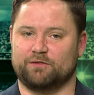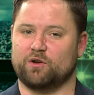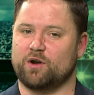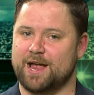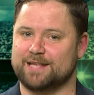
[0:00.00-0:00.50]
if
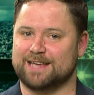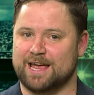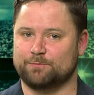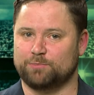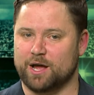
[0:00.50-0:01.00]
you're a
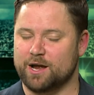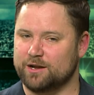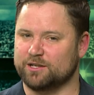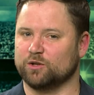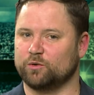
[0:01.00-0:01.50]
head-to-head player
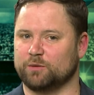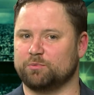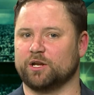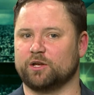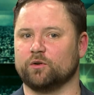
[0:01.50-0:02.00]
and you're looking
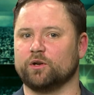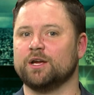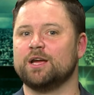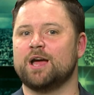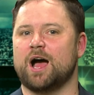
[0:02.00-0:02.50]
pretty good,
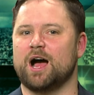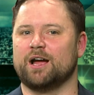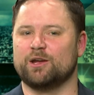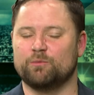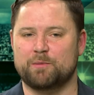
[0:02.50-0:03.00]

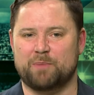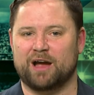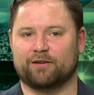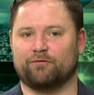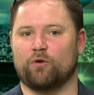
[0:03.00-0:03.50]
he'll be
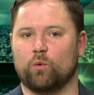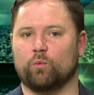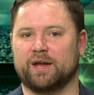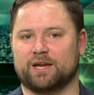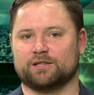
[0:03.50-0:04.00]
back for
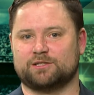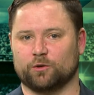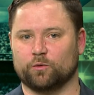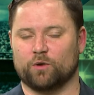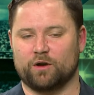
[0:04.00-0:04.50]
week
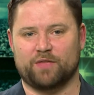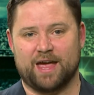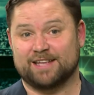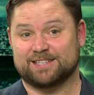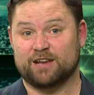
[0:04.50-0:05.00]
2 of the
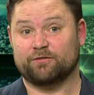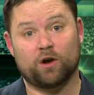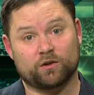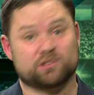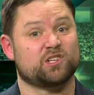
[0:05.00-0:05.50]
head-to-head
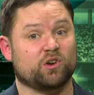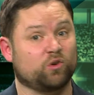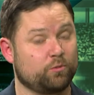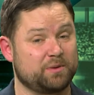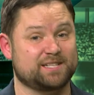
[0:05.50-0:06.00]
final. So it
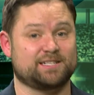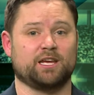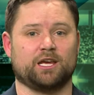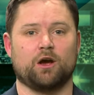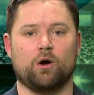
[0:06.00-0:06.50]
could be a
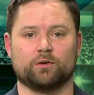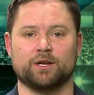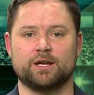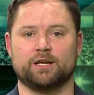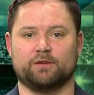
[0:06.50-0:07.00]
sneaky hold
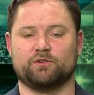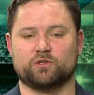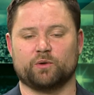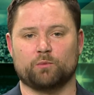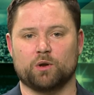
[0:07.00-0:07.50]
if you're
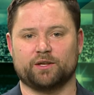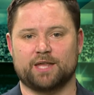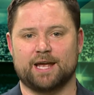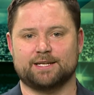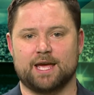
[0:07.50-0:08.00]
doing well in the
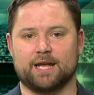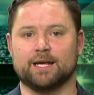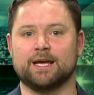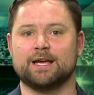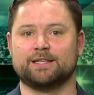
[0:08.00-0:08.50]
head-to-head.
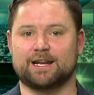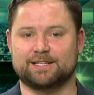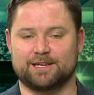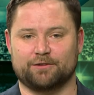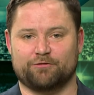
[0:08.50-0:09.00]
That
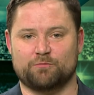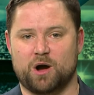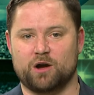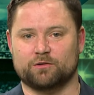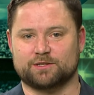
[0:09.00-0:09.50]
is it for
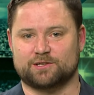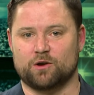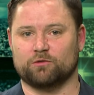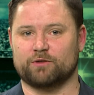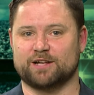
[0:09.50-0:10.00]
Buy, Hold,
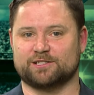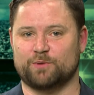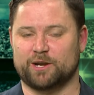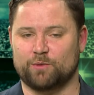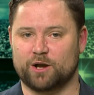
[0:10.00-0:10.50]
Sell round
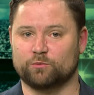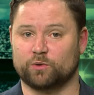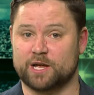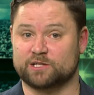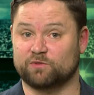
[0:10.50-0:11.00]
21. We'll
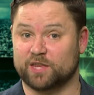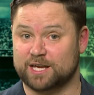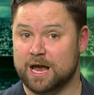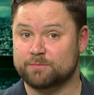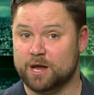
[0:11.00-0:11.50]
catch you for the
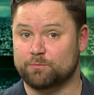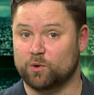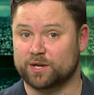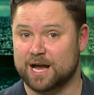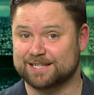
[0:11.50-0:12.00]
Game Day
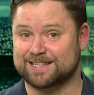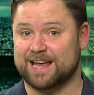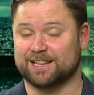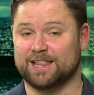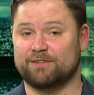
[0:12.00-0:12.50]
podcast
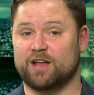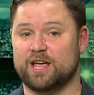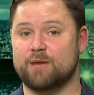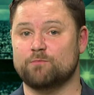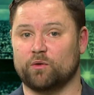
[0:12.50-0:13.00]
at 11
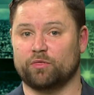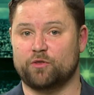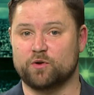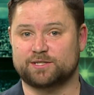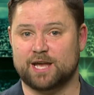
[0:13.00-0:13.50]
a.m. on
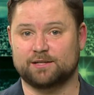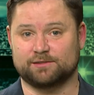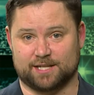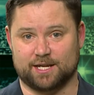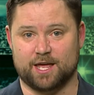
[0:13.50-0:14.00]
Thursday.
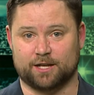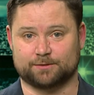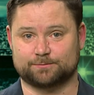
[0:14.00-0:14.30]
See you then.